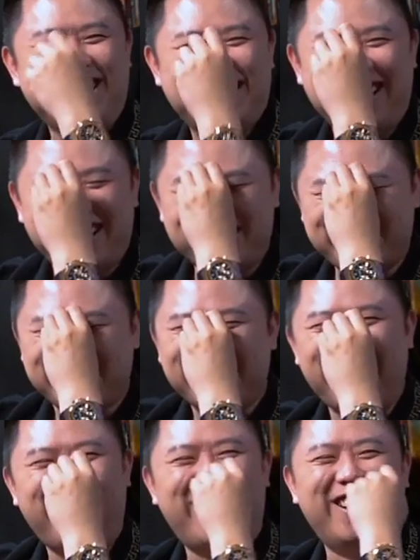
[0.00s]
It's like look
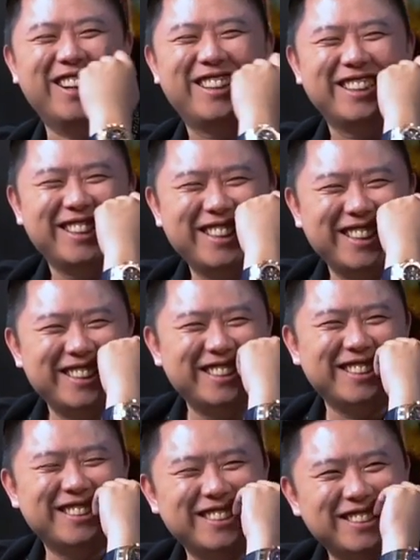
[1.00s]
odd. The great
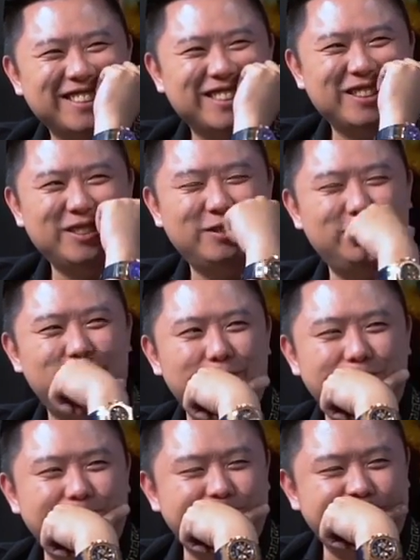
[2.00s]
thing about Terry in that
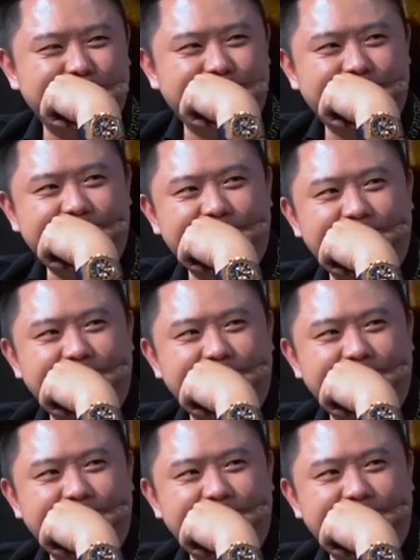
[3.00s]
series is